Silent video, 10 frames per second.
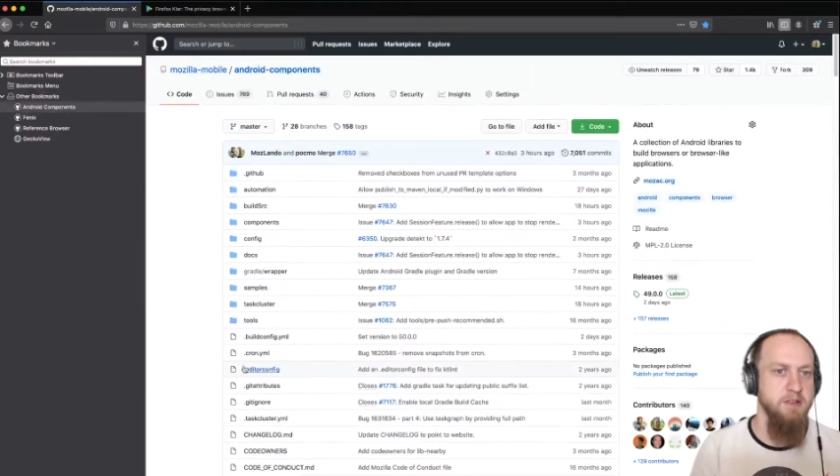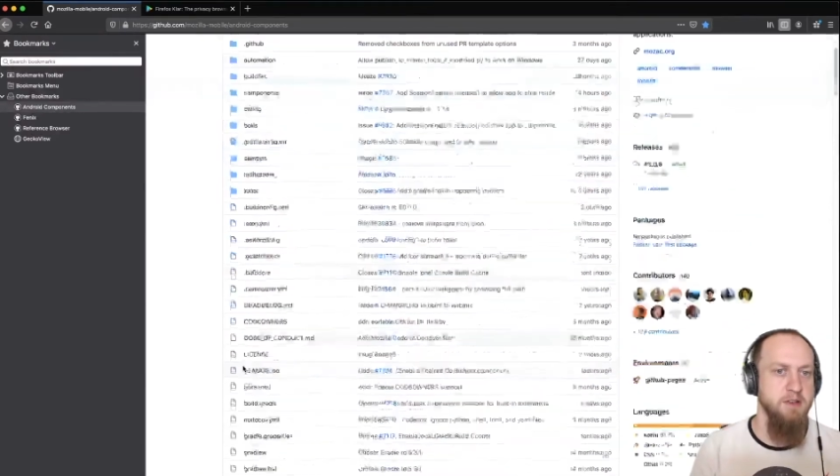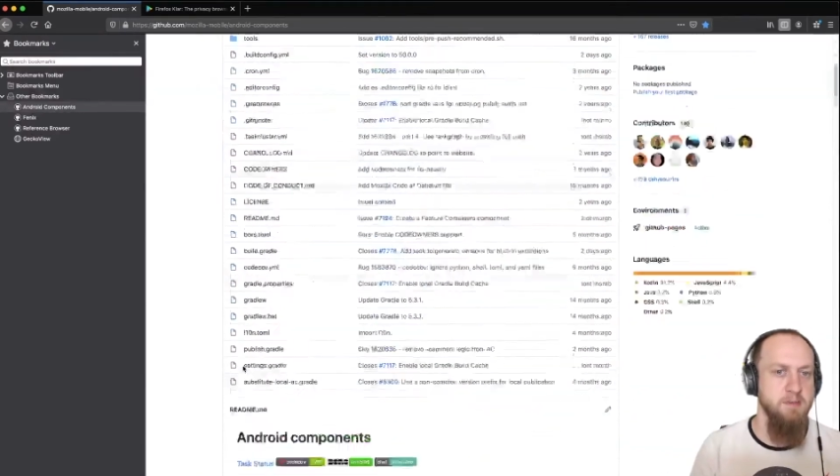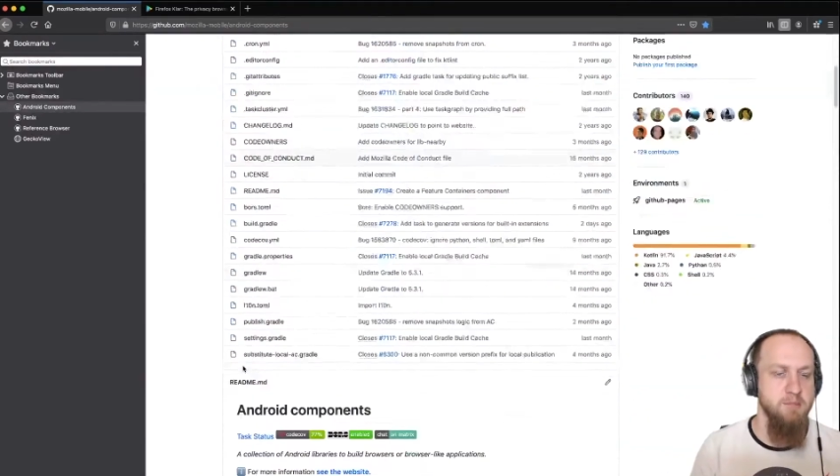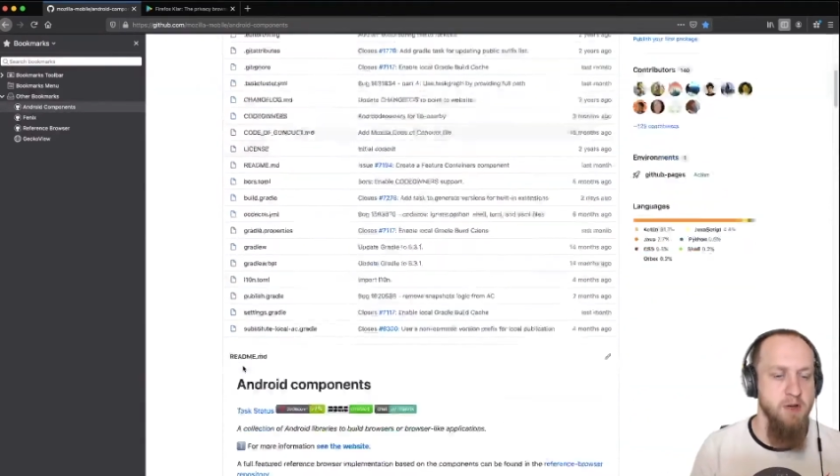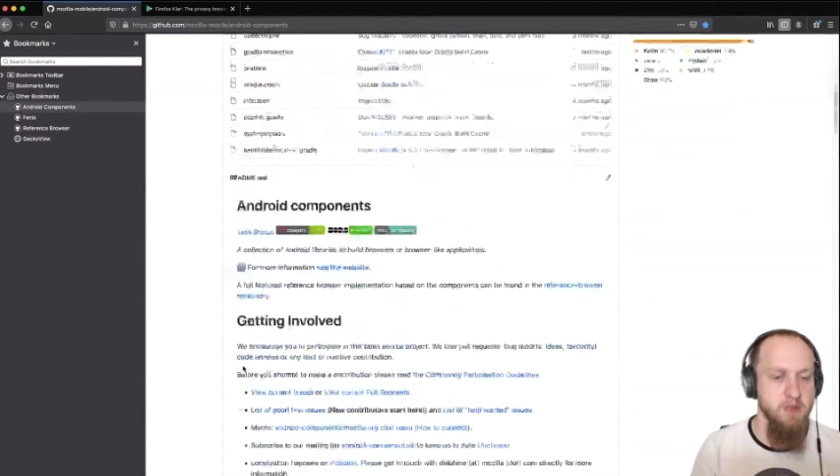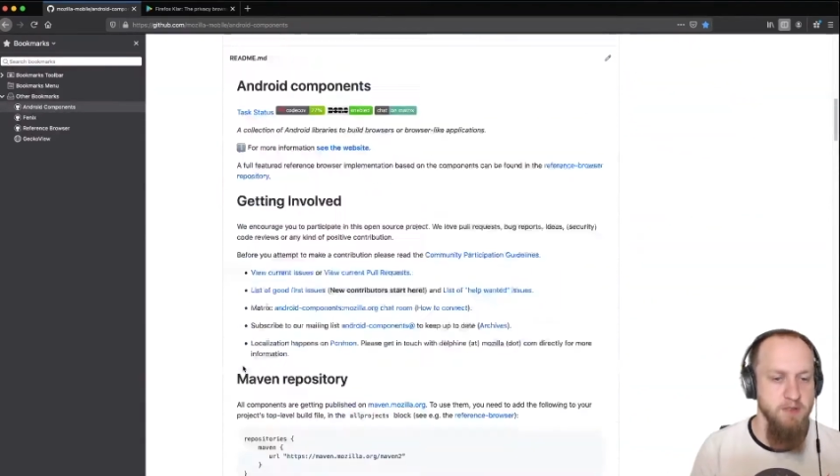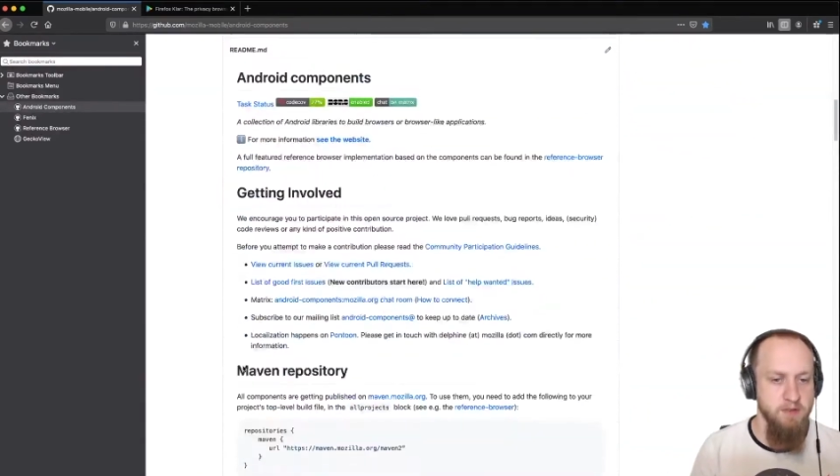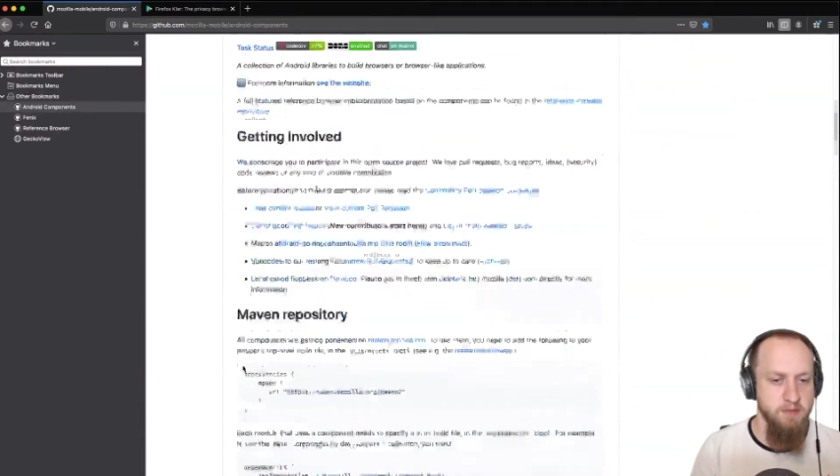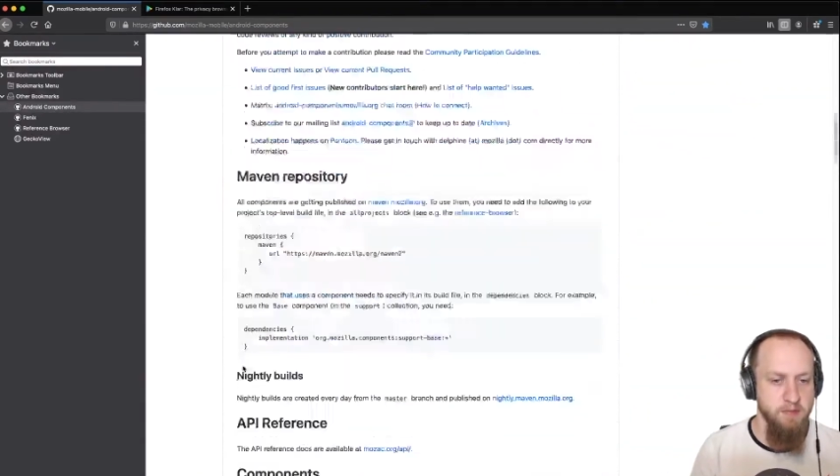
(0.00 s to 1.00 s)
components
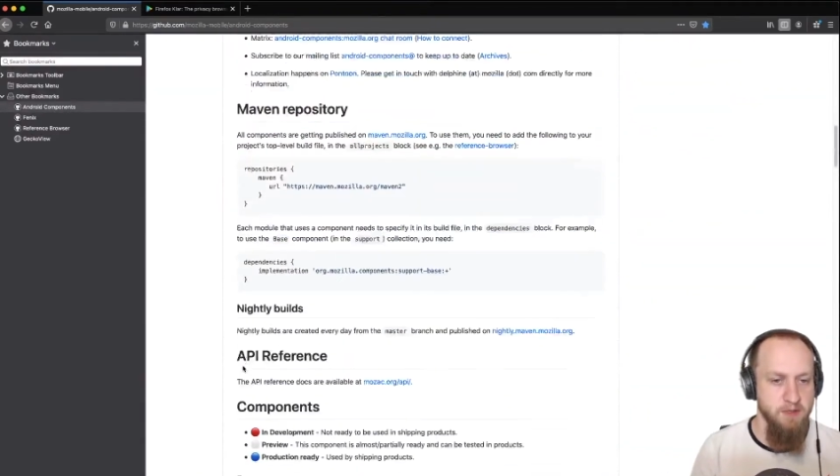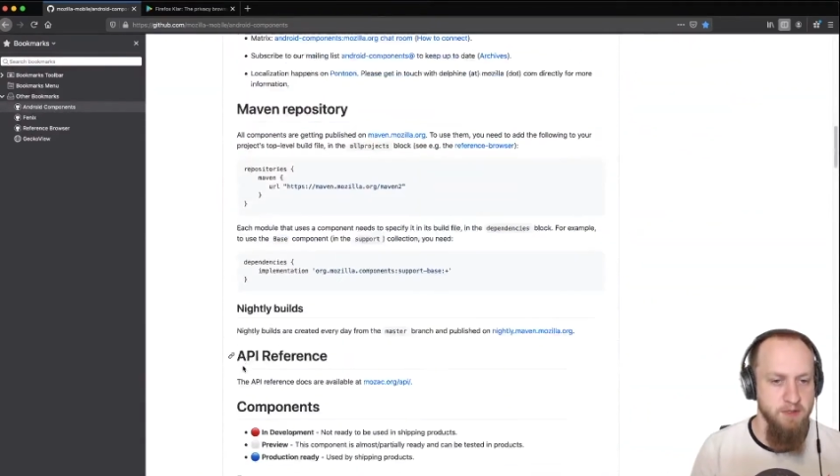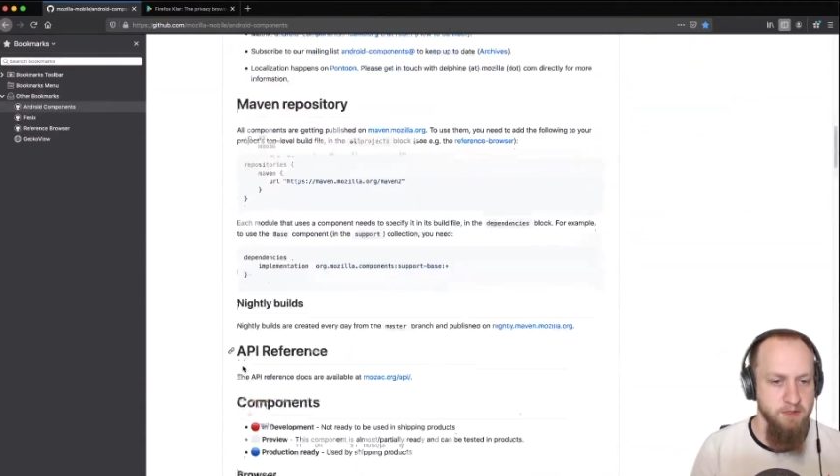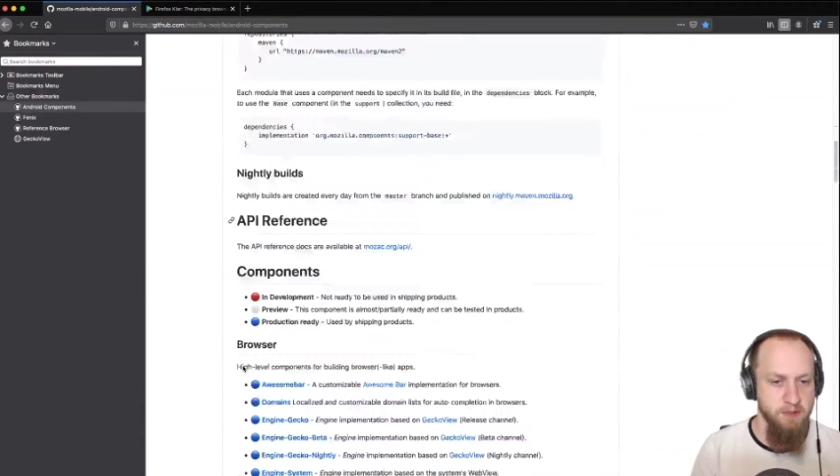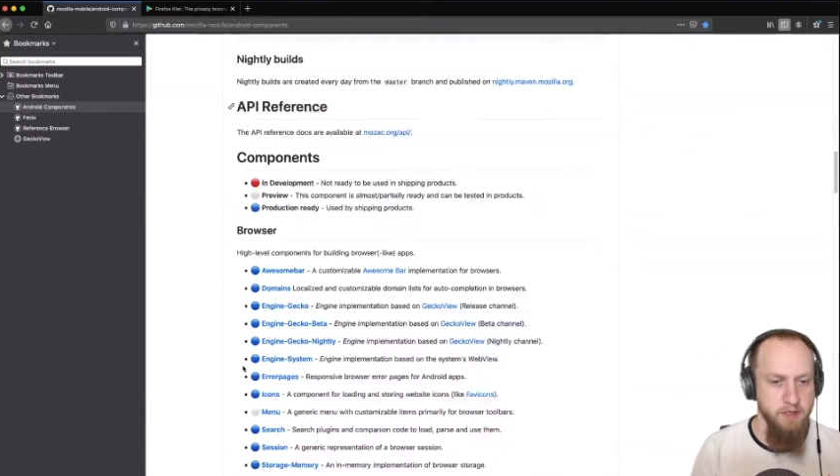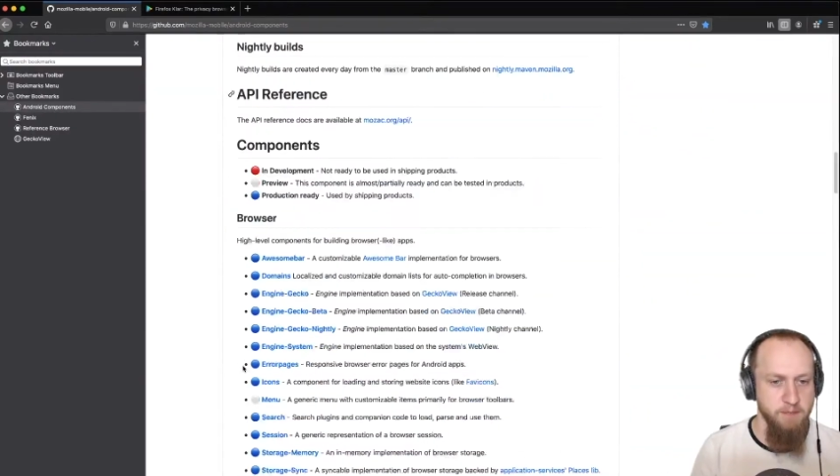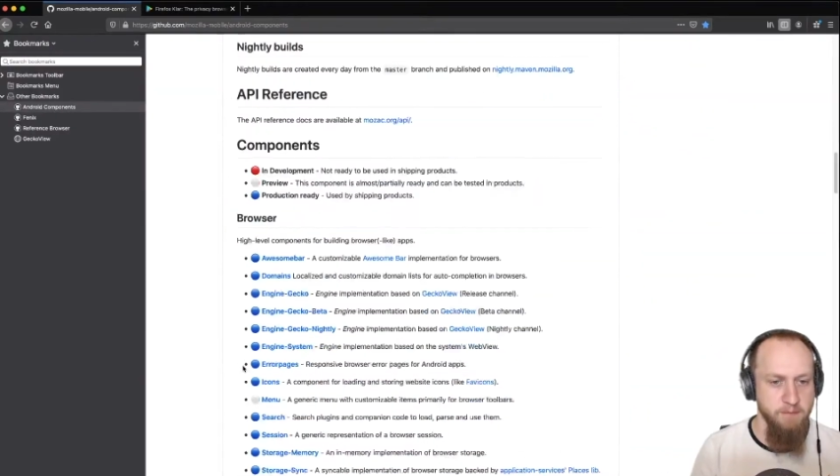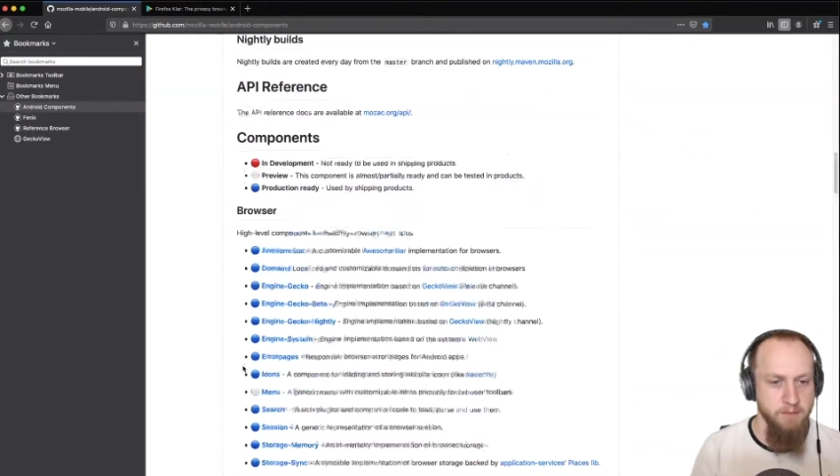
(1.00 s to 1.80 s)
repository.